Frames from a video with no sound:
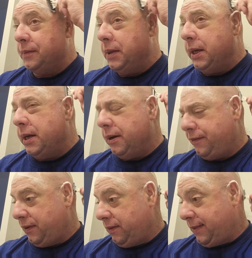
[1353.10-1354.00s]
Be
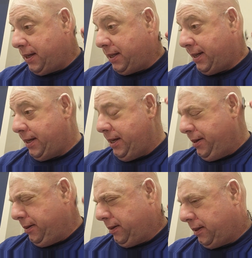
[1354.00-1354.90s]
careful around that
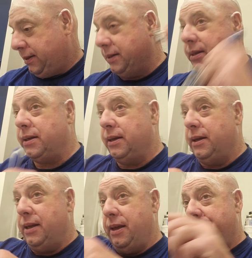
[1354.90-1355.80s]
ear, because
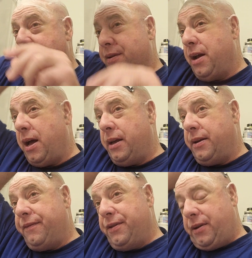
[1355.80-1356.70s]
if you're
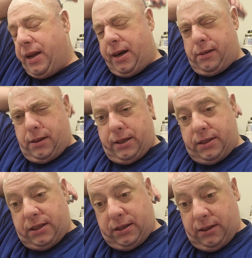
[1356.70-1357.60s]
not, if you're
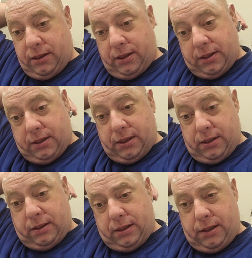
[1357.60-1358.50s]
careless,
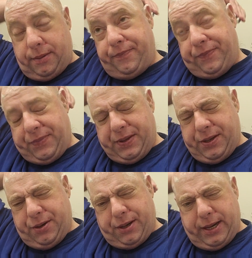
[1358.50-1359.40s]

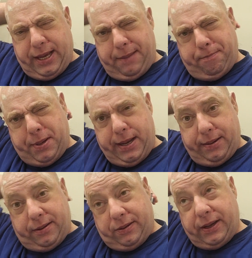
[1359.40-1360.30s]
you're gonna get
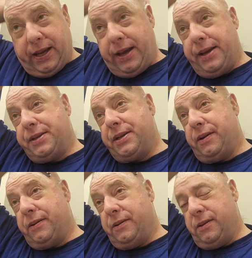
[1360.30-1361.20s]
bit. Okay, so